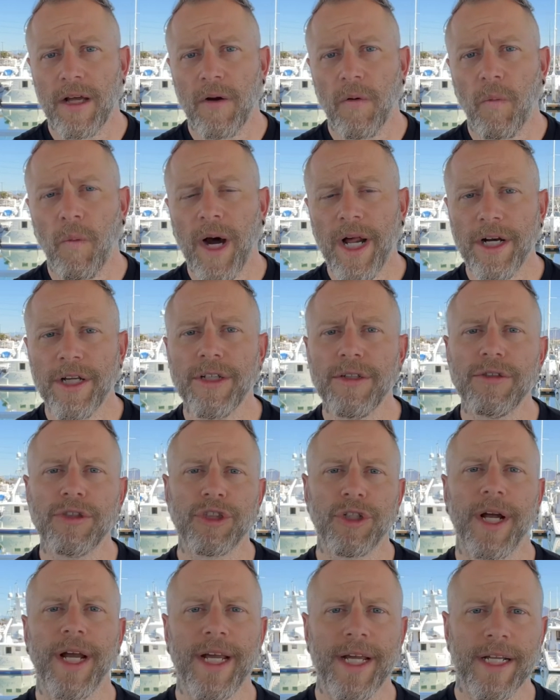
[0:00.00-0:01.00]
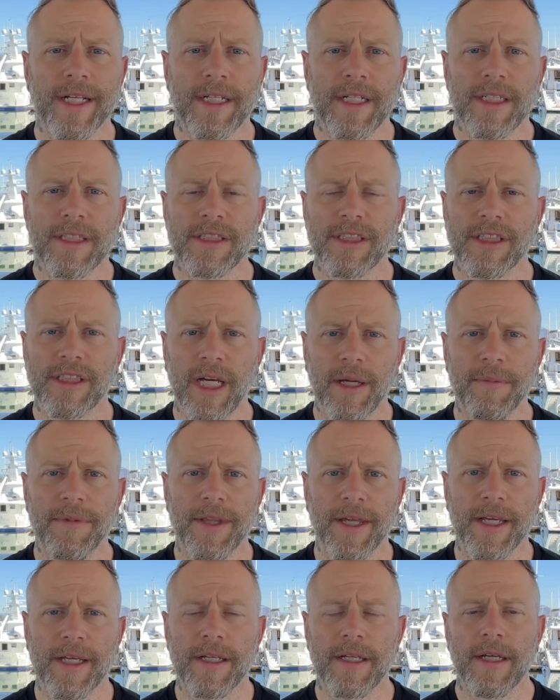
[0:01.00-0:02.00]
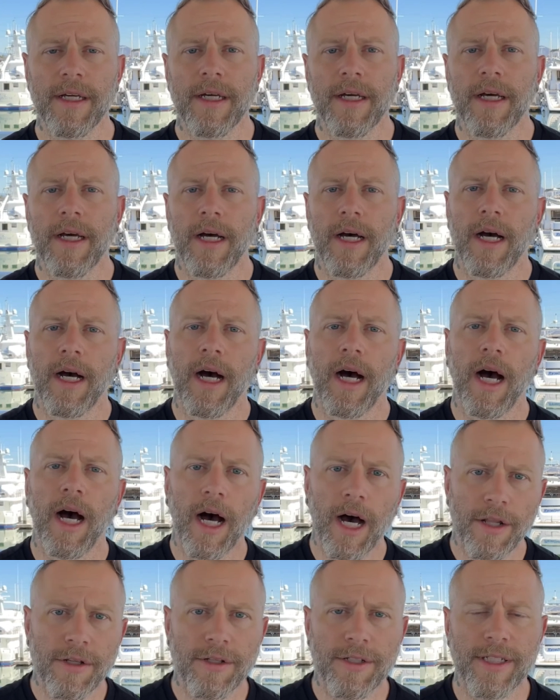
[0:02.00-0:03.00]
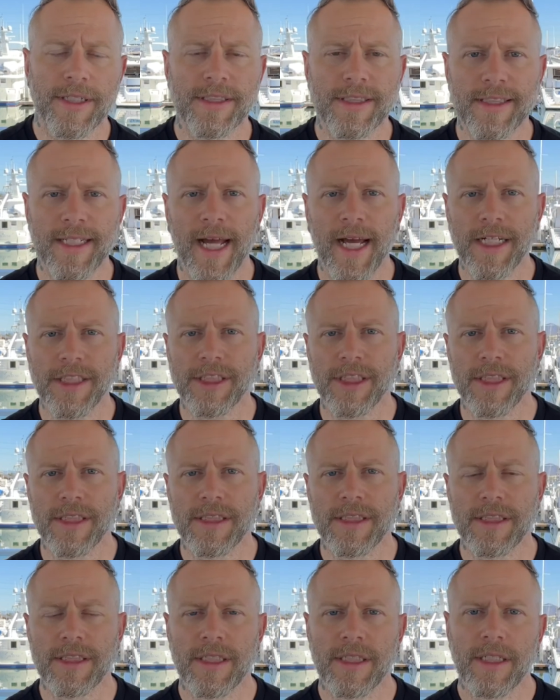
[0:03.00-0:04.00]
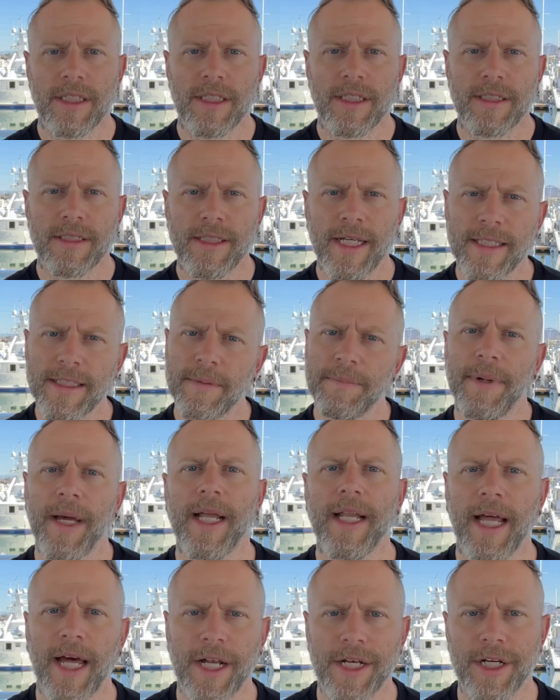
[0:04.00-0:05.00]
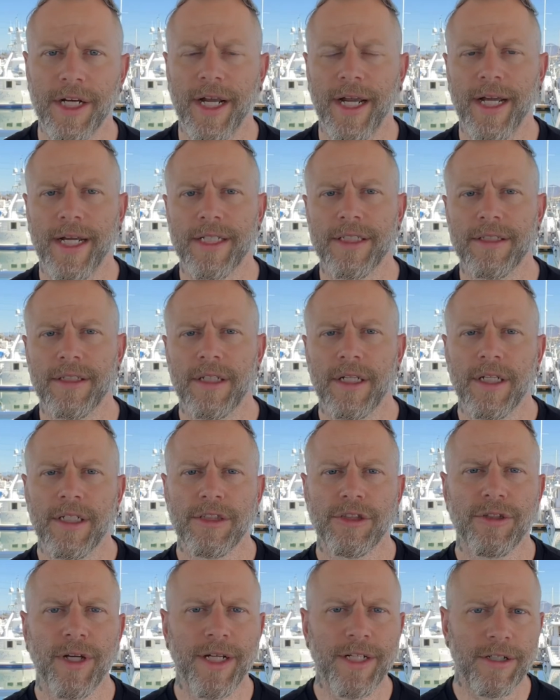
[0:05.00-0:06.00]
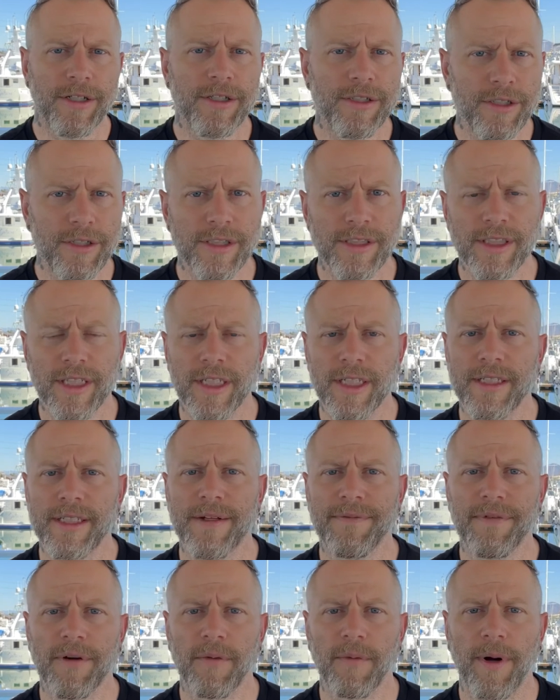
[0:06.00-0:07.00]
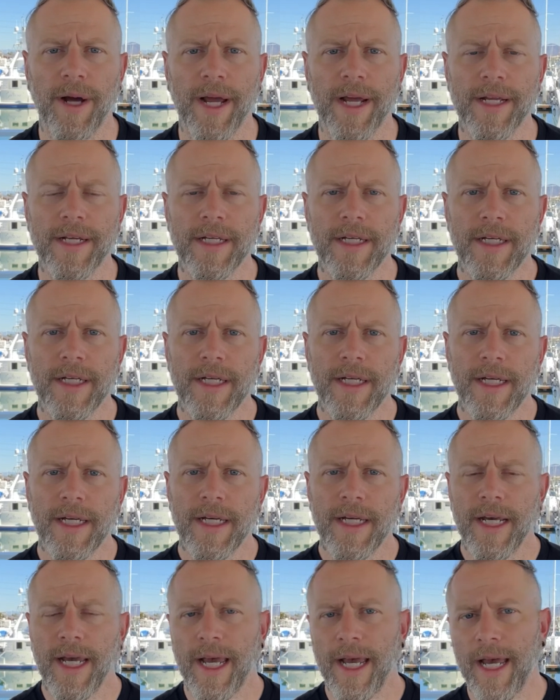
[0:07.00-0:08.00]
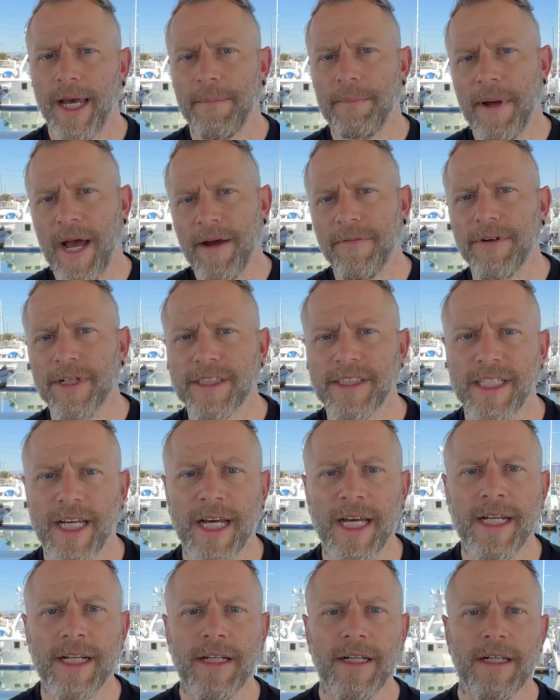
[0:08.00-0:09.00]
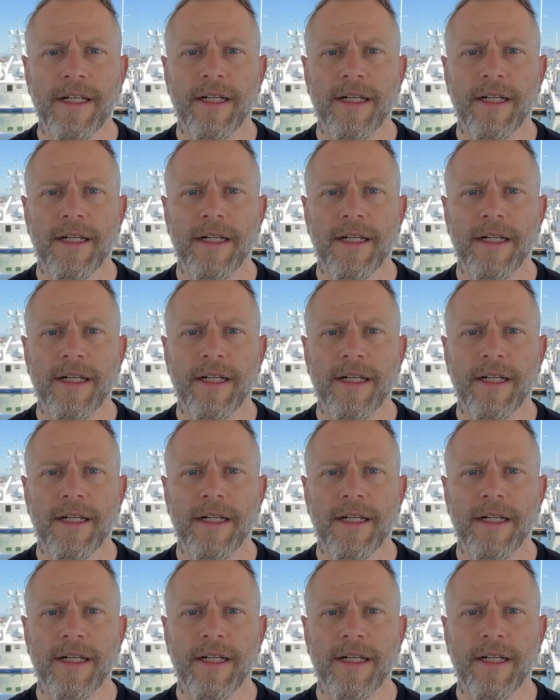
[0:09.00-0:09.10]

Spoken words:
why don't you train something other than snatches? Take the bell out of your hand. Train your endurance in a different way. And Maverick said,